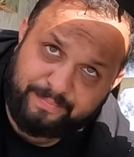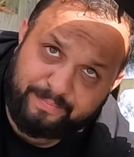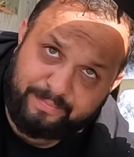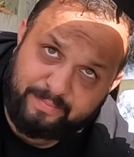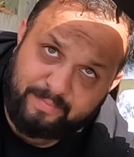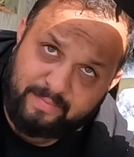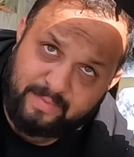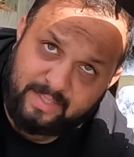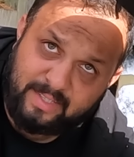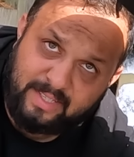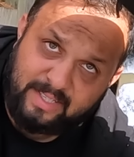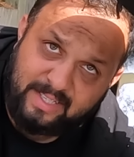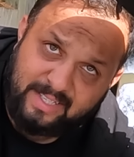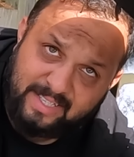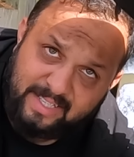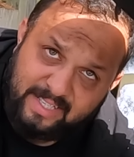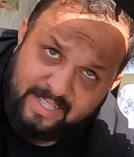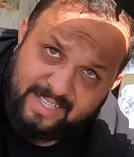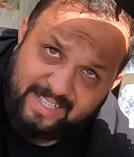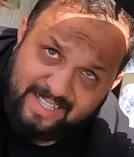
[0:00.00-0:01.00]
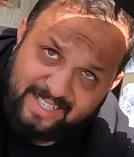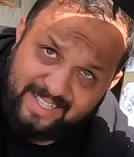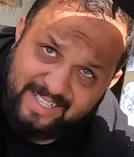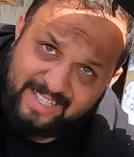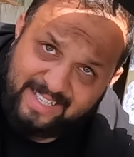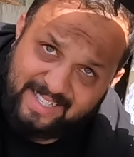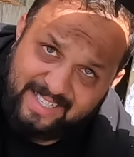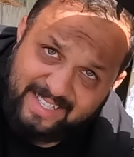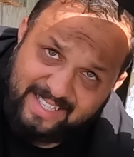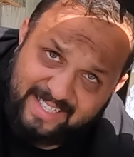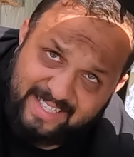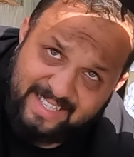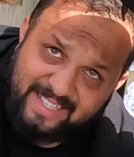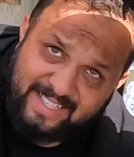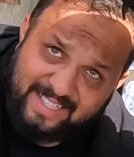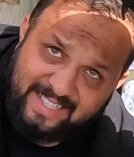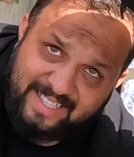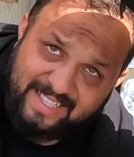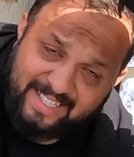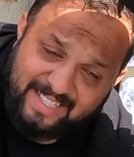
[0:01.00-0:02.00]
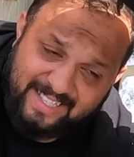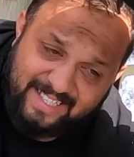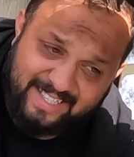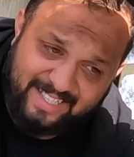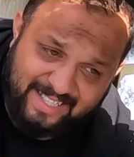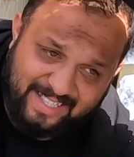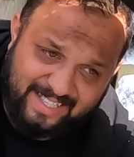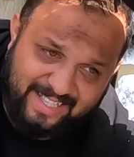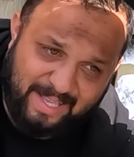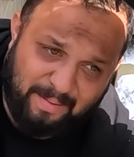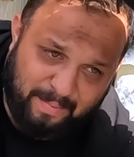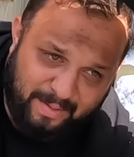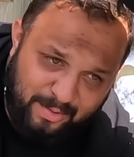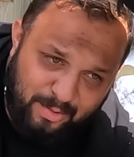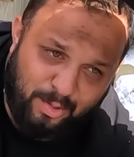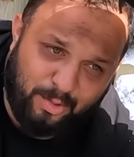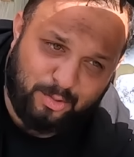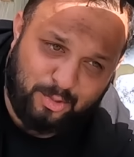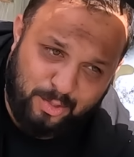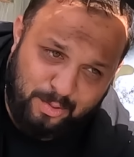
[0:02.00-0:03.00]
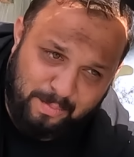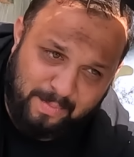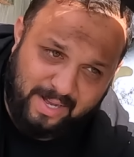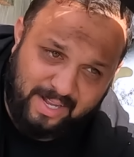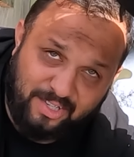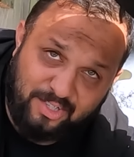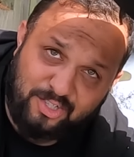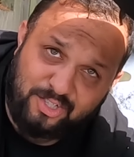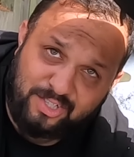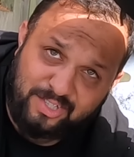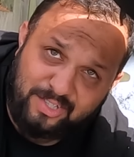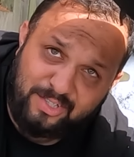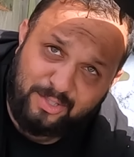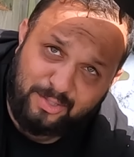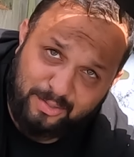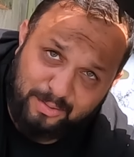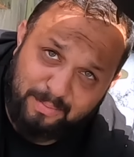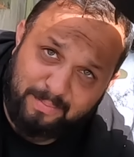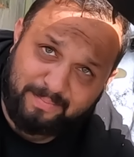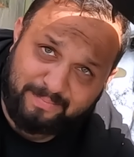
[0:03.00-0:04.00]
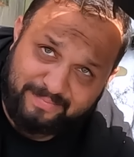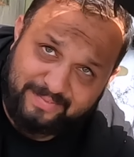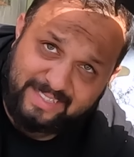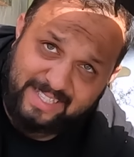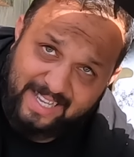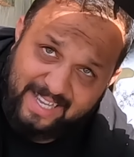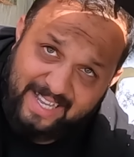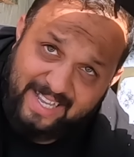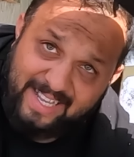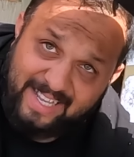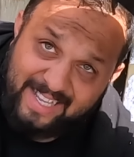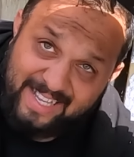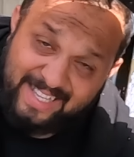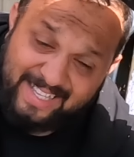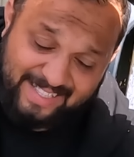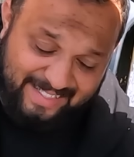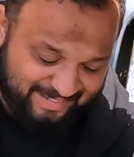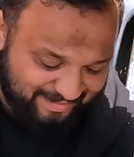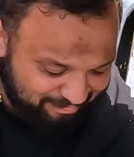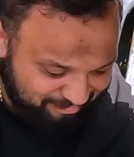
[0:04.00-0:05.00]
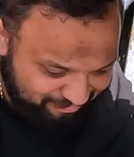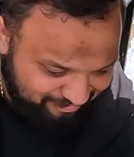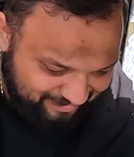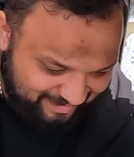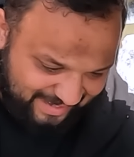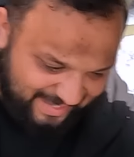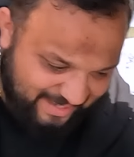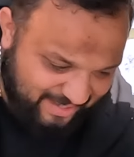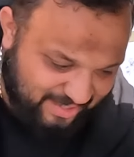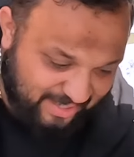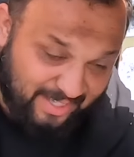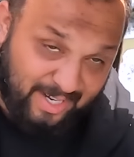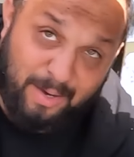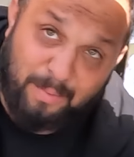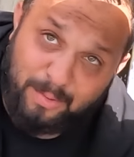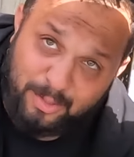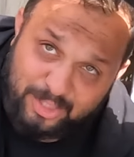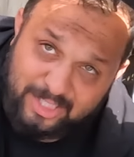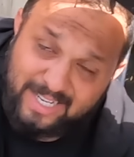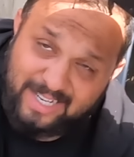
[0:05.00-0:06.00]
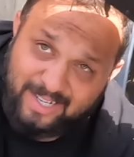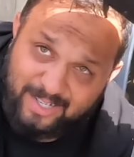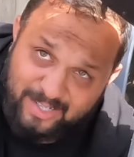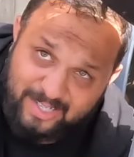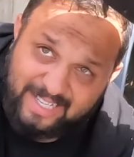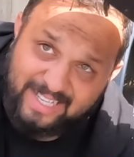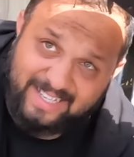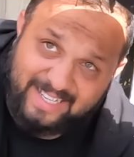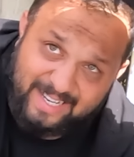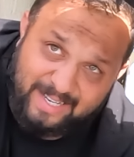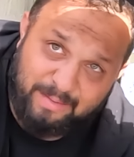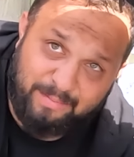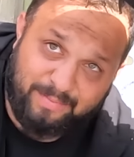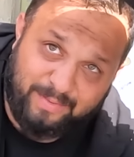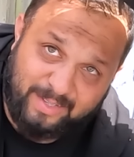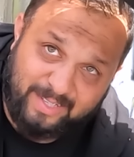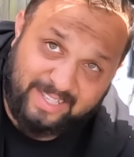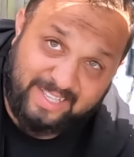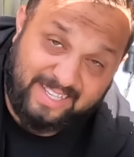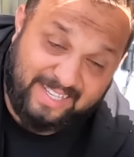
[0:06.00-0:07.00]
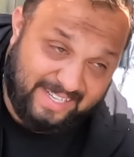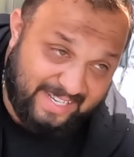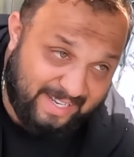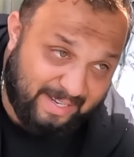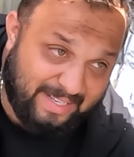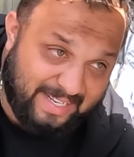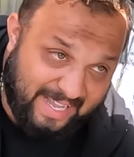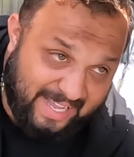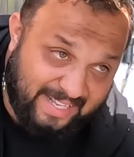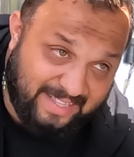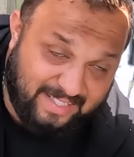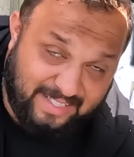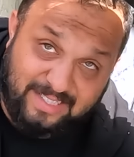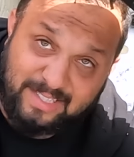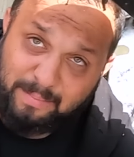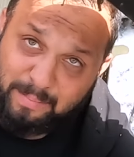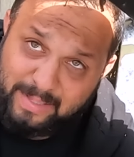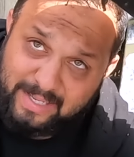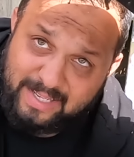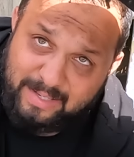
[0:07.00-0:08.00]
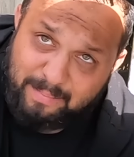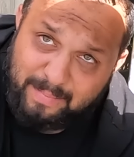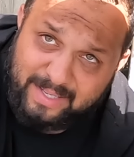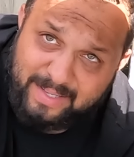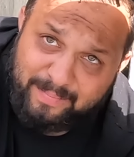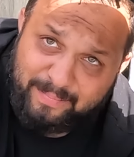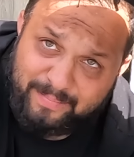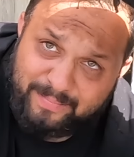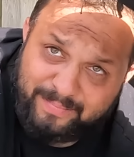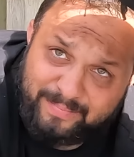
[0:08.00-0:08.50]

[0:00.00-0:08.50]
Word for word: No, Josh is talking waffle in my ears on the phone. Yeah, Trust but not me. too much. You're, yeah? Listen. Listen, I watched that car get down in third gear and it, it disappeared, mate.